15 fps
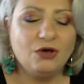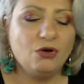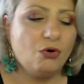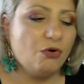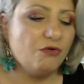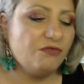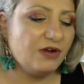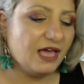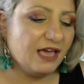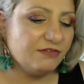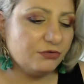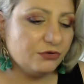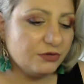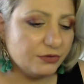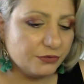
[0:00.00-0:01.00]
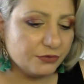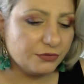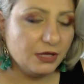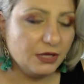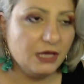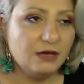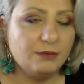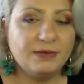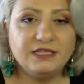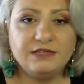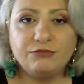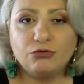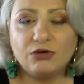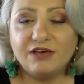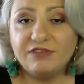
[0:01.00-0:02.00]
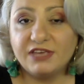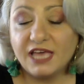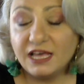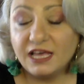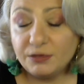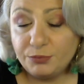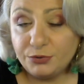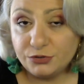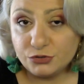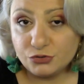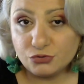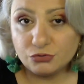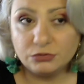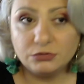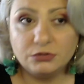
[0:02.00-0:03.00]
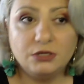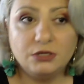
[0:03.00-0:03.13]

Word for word: of life on earth. But if you have a young person